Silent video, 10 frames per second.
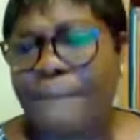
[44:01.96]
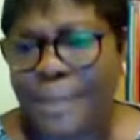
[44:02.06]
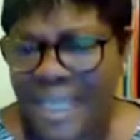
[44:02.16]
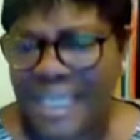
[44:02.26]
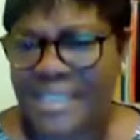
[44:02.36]

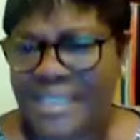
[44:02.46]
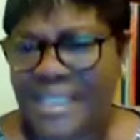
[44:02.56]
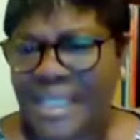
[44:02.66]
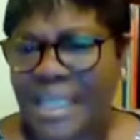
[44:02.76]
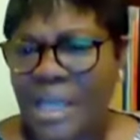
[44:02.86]

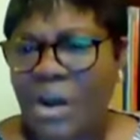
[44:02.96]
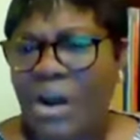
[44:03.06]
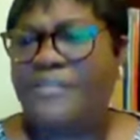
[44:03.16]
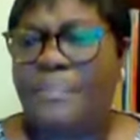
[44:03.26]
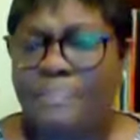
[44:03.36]
ability
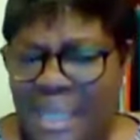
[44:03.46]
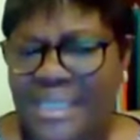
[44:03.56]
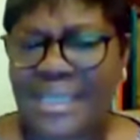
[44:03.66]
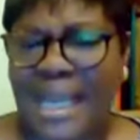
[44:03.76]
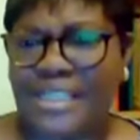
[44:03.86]
of the
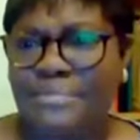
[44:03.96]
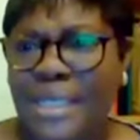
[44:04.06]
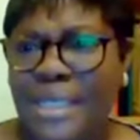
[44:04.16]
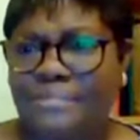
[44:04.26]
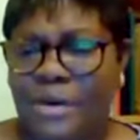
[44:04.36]
person that has
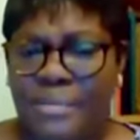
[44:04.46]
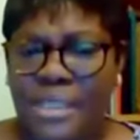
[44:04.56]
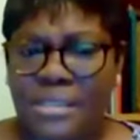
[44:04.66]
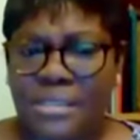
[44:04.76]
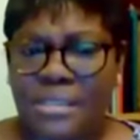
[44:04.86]
made the
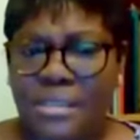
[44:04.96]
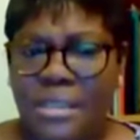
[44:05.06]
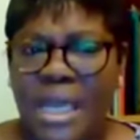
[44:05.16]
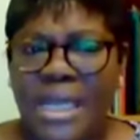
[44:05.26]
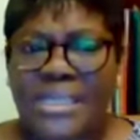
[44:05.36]
promise.
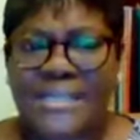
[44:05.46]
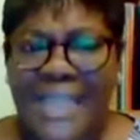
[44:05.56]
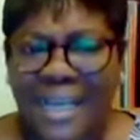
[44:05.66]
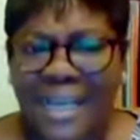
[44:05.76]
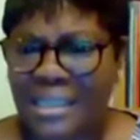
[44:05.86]

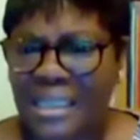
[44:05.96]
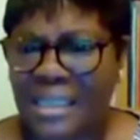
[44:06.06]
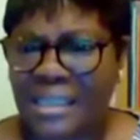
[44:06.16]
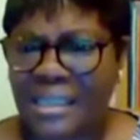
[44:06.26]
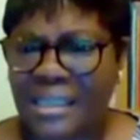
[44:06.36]
Secondly,